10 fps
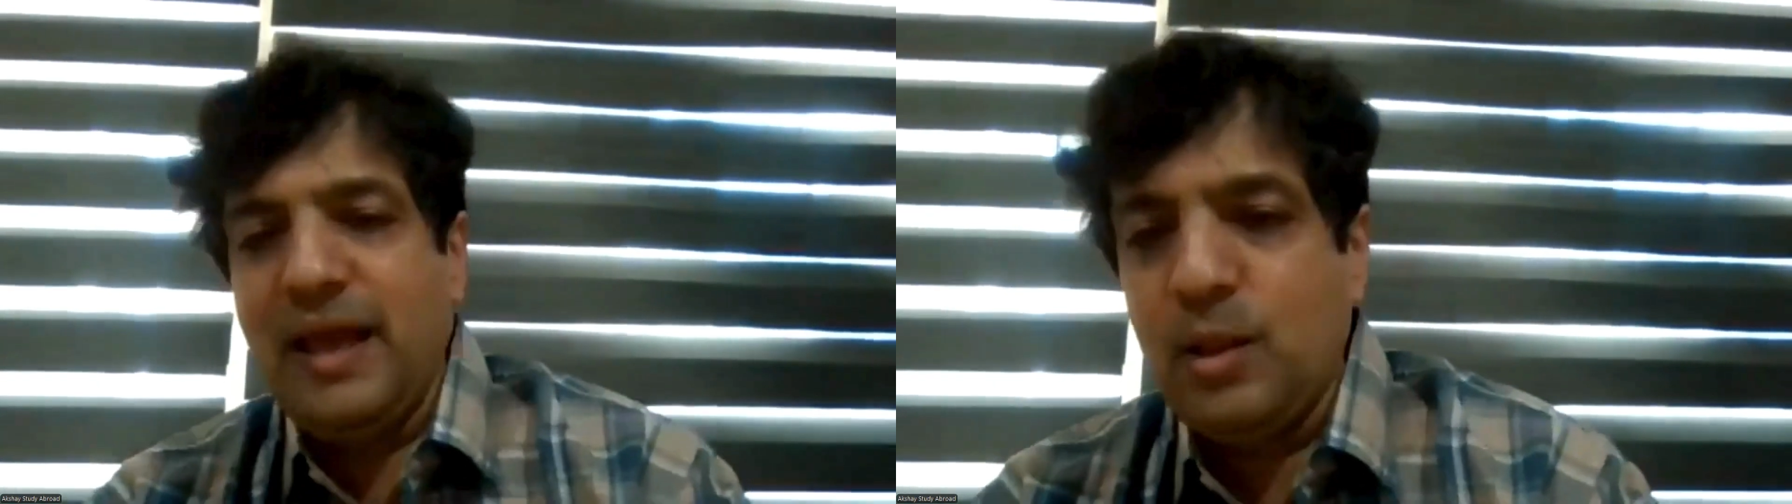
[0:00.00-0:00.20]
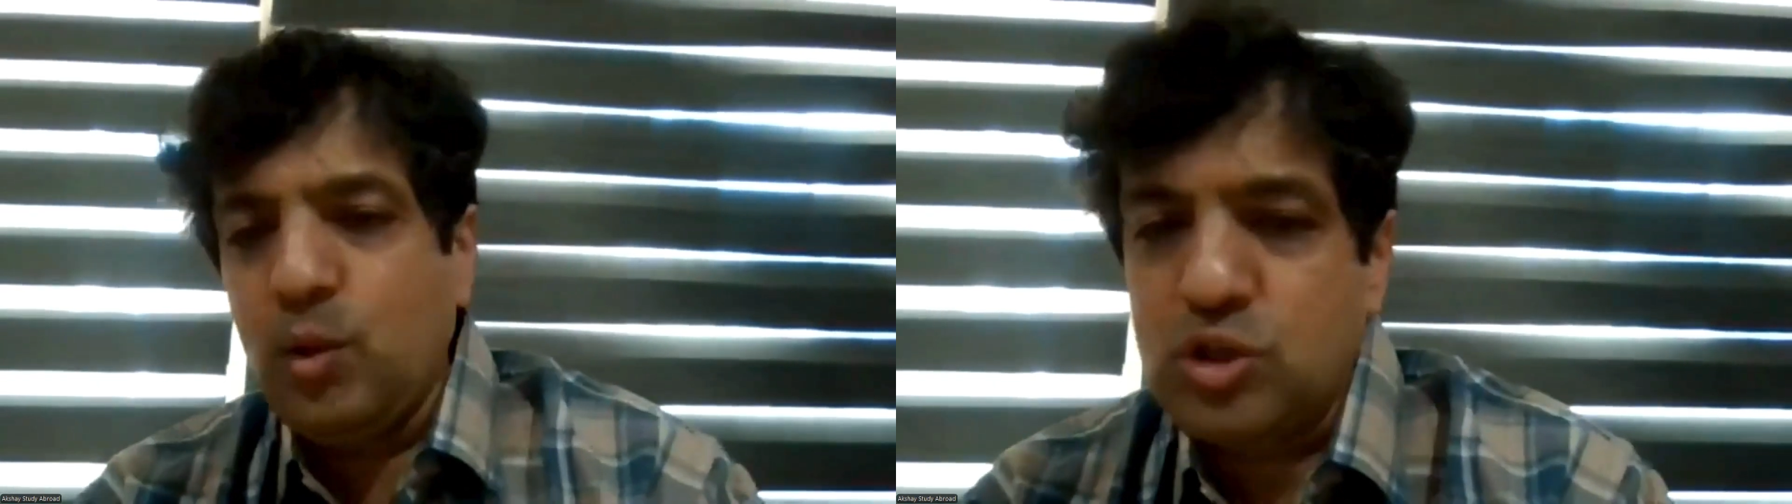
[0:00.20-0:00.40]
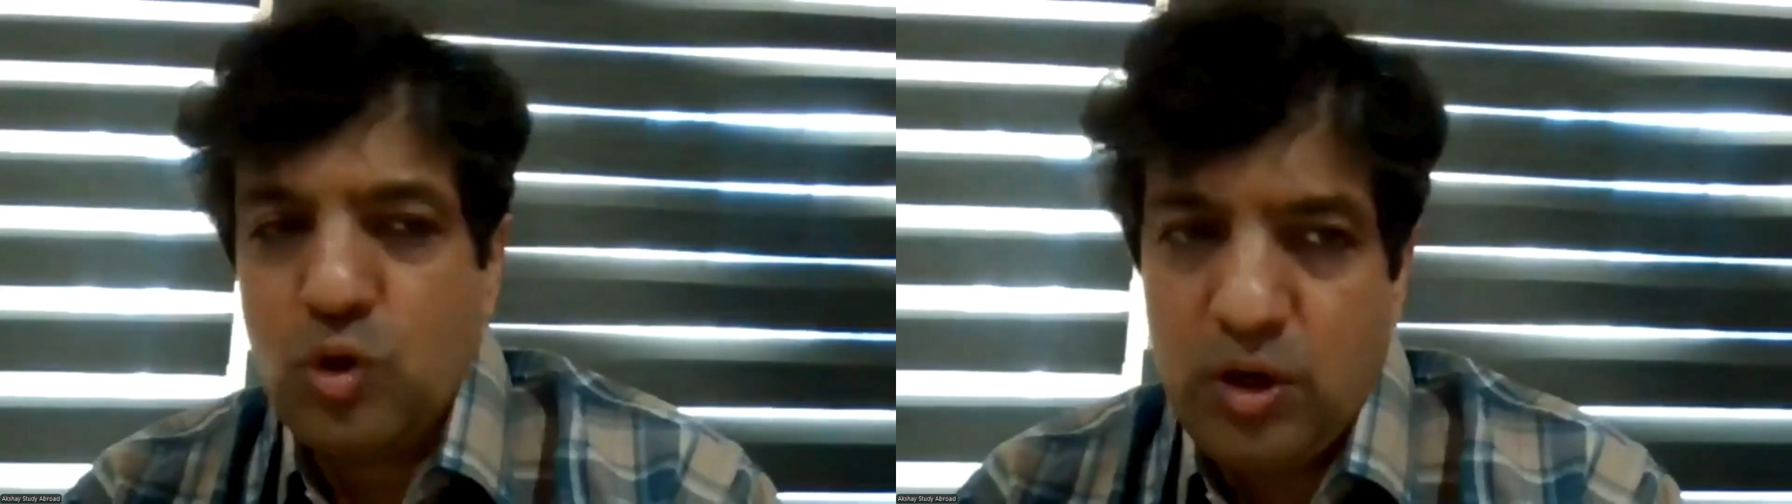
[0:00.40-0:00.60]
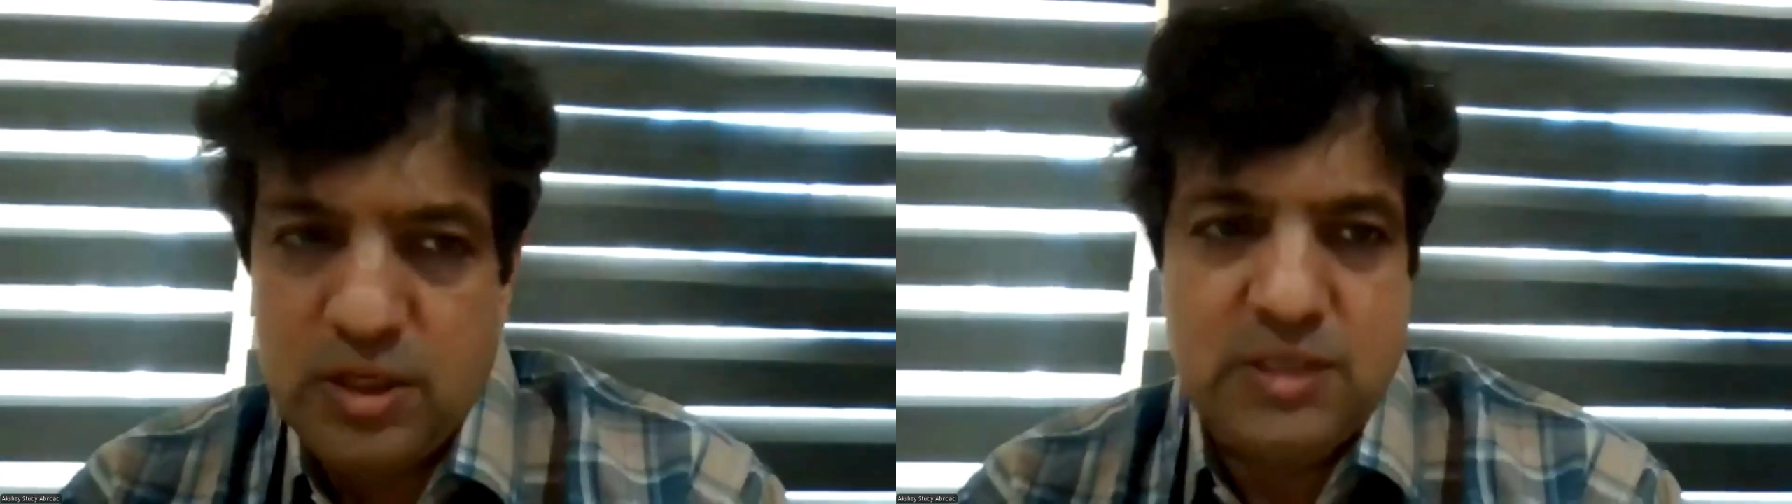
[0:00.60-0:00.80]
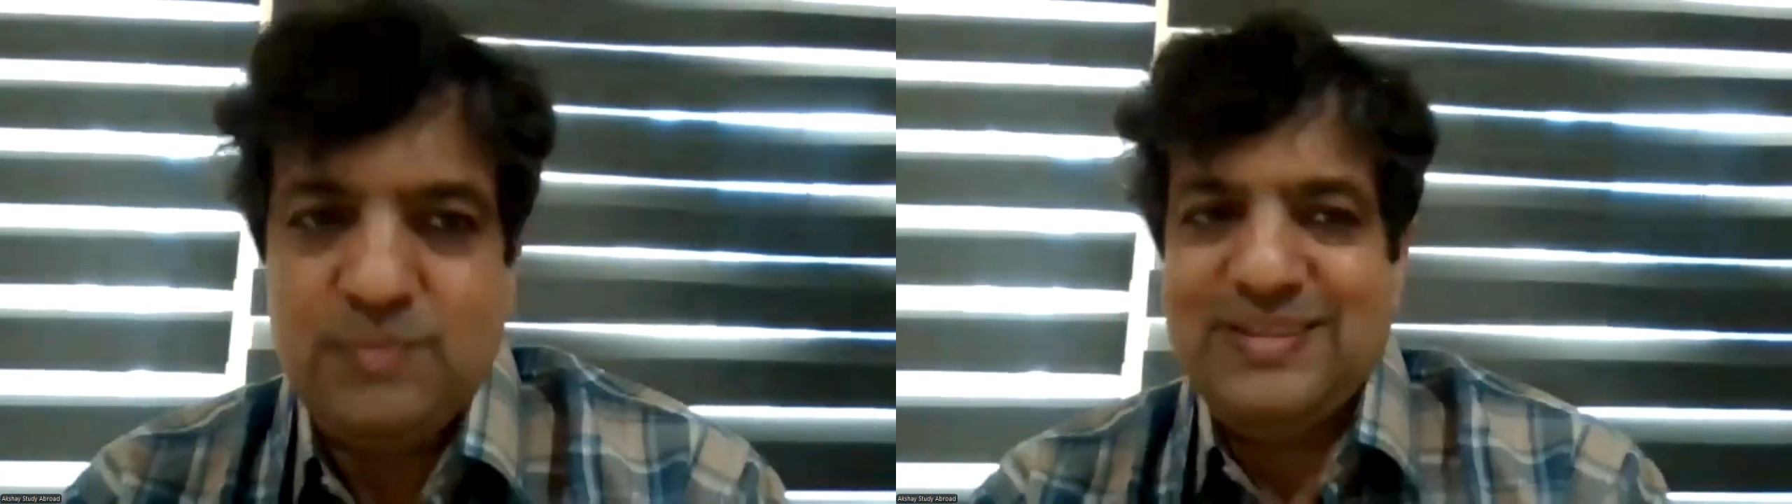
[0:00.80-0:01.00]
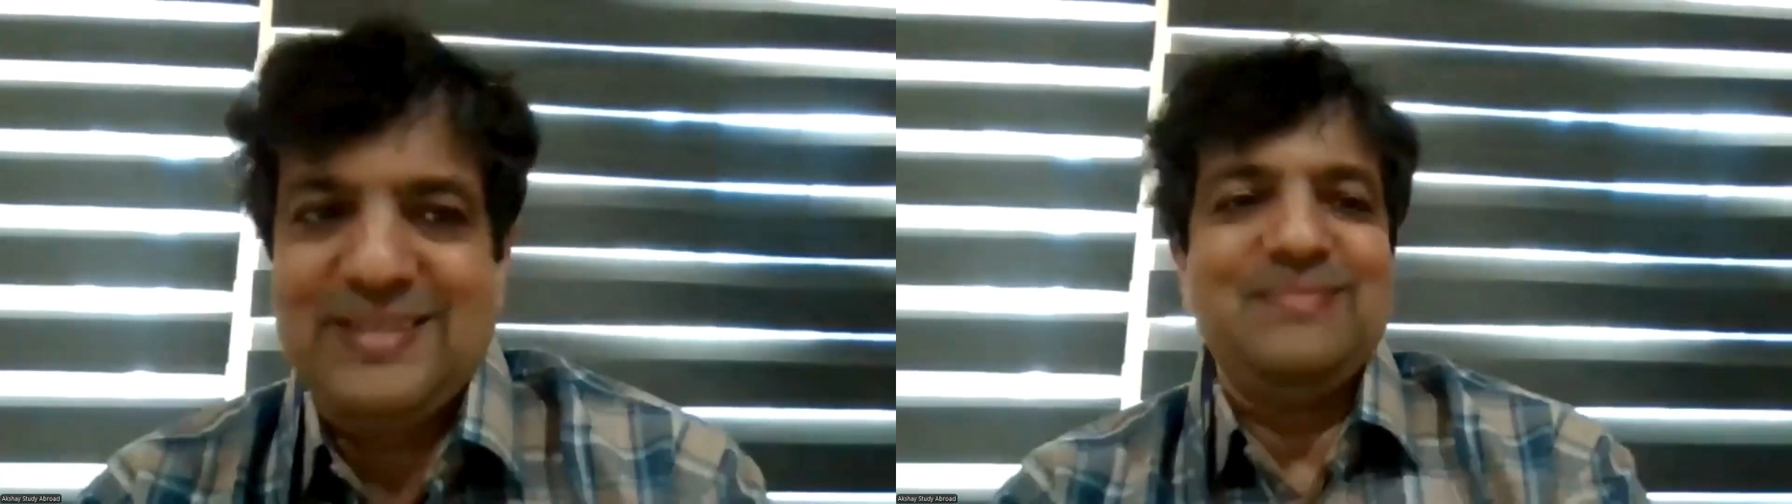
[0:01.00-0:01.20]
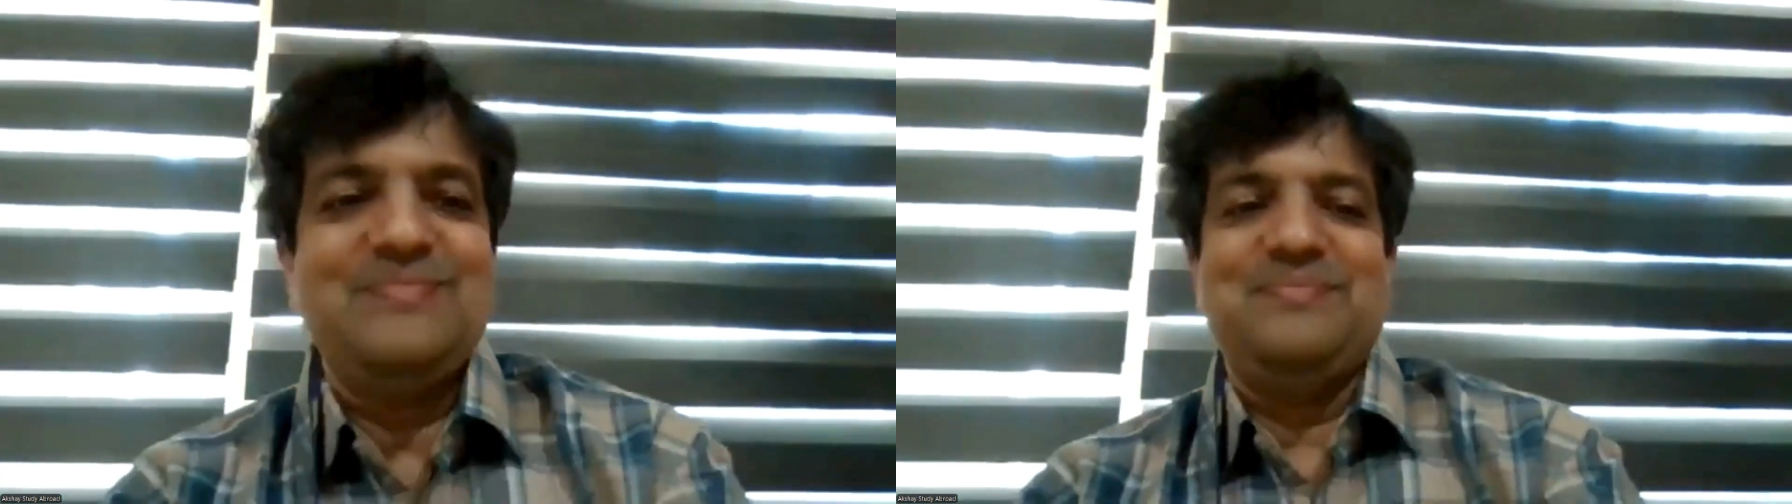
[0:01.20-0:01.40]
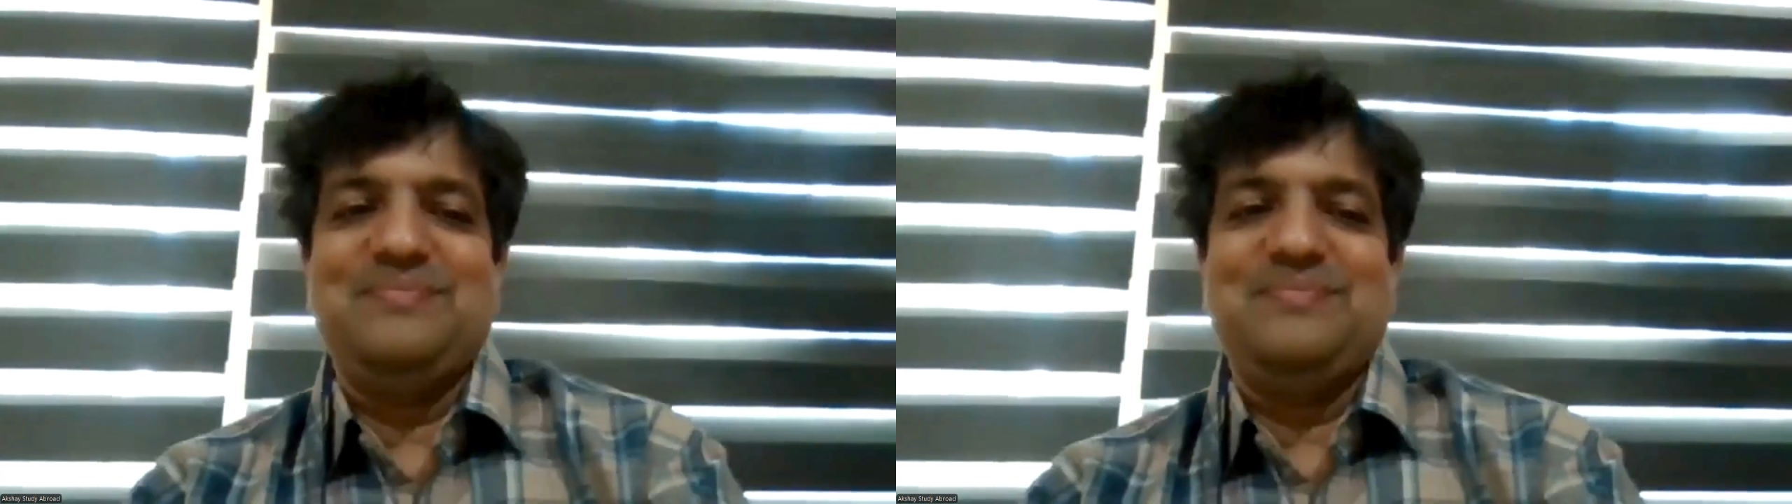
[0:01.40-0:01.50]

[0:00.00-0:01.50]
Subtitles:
get those scholarships.